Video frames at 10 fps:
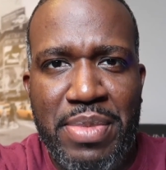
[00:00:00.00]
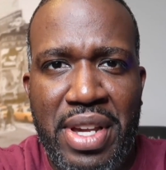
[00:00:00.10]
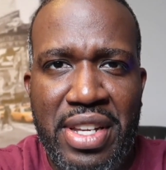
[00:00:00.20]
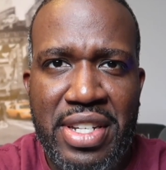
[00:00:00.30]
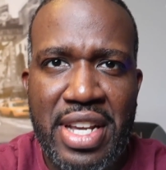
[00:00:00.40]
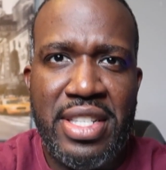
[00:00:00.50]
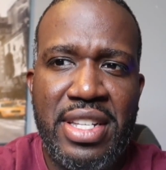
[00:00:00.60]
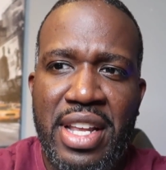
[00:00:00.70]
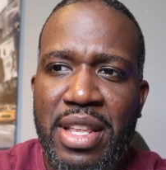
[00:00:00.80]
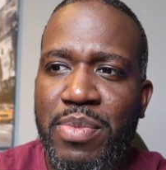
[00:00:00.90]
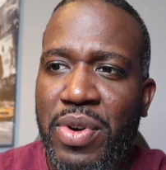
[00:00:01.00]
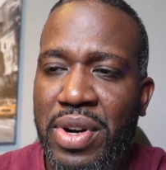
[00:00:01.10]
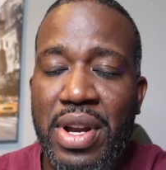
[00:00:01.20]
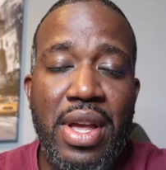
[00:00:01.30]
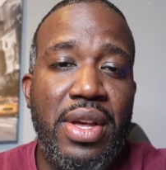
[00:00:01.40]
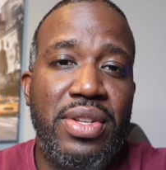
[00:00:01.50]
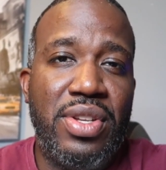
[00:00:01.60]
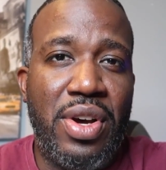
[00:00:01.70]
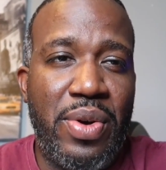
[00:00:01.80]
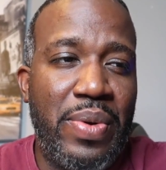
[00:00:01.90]
congested anymore.
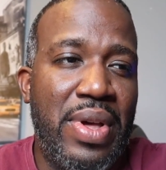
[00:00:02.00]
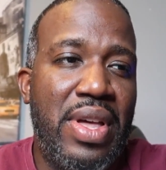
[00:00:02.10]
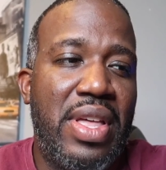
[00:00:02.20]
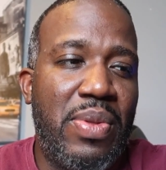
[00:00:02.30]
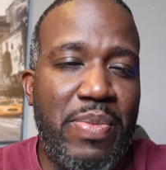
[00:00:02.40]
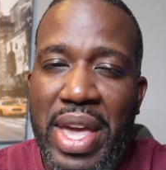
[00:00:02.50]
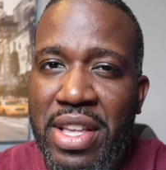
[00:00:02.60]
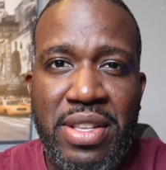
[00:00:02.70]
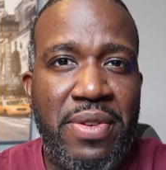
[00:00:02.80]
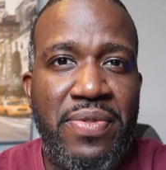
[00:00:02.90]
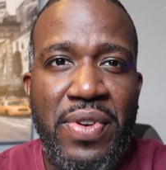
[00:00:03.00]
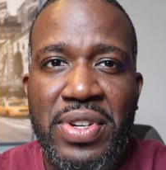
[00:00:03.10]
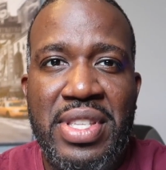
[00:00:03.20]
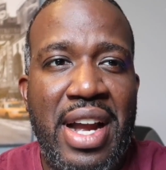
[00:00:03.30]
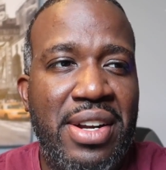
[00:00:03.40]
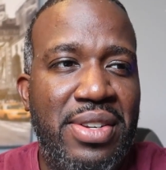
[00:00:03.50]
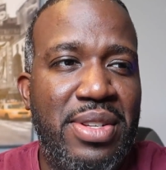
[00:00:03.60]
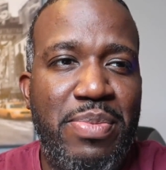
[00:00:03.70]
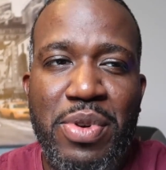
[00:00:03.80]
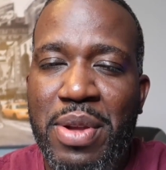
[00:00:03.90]
So make it to the first doctor's
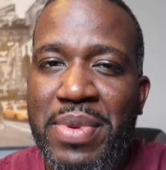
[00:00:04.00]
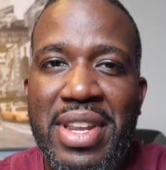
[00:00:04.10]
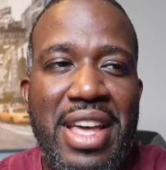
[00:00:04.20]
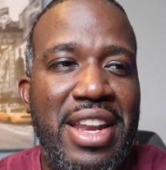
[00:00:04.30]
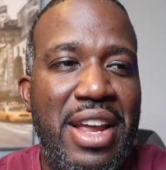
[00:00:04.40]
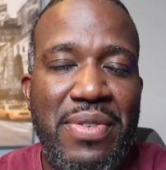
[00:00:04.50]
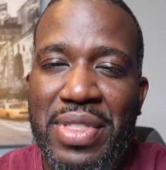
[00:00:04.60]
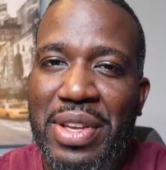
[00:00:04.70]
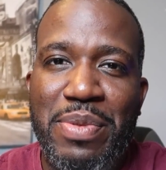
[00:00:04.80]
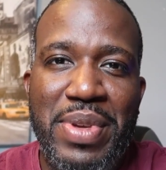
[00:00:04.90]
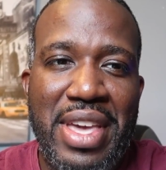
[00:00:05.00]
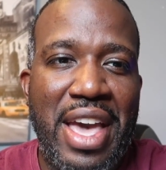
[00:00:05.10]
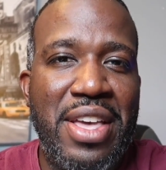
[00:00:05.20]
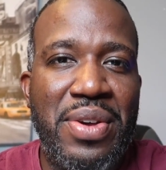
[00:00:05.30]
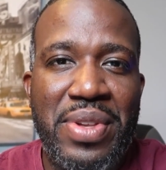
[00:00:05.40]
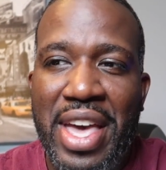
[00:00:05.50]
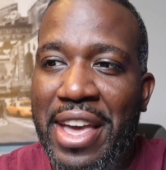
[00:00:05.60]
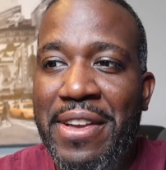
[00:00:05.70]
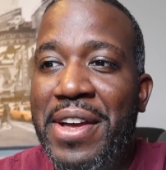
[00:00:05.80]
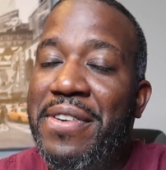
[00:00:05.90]
appointment and everything will be
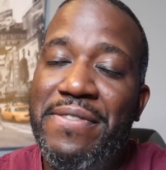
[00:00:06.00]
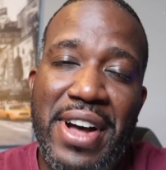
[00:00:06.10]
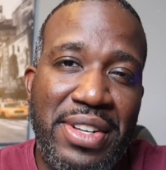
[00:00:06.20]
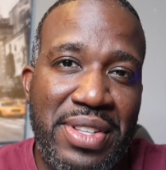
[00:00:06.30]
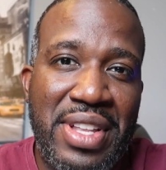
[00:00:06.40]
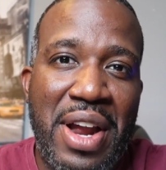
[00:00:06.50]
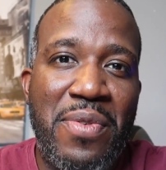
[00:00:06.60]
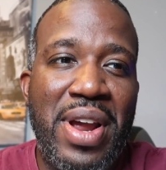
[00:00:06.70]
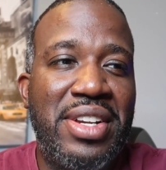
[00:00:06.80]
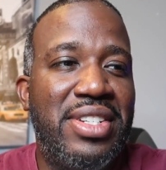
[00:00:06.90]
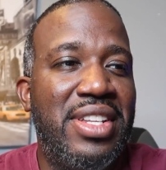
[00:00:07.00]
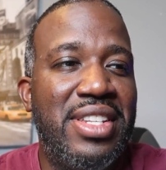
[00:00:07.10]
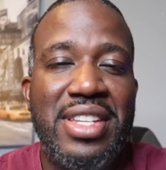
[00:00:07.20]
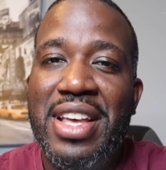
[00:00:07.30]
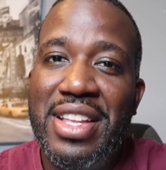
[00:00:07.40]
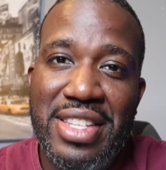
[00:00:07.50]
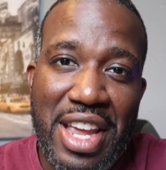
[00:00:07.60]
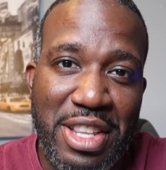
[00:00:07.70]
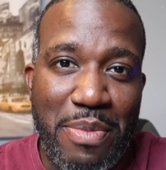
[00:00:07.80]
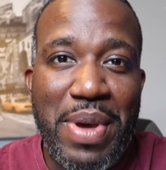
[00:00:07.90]
a-okay. Follow the directions,
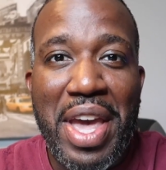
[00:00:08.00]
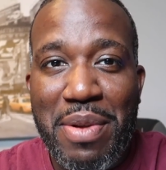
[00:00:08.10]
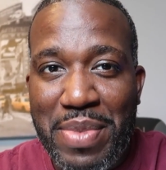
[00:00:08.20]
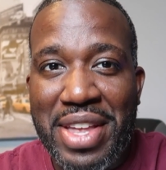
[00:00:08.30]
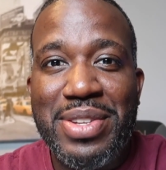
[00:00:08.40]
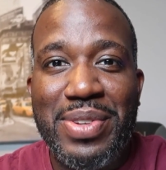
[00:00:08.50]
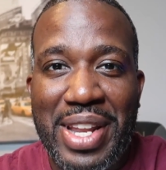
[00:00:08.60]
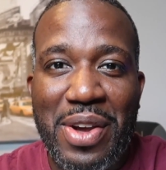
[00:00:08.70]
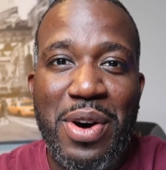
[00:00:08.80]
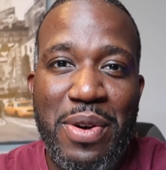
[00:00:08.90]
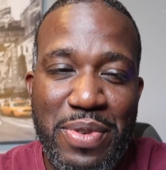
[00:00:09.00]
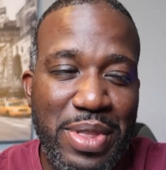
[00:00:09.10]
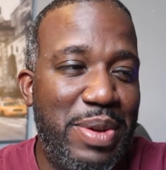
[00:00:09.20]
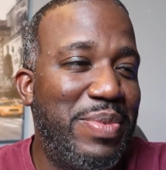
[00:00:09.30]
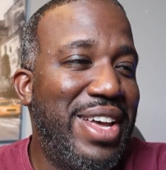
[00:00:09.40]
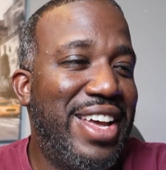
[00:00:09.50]
take the pain meds when they offer them.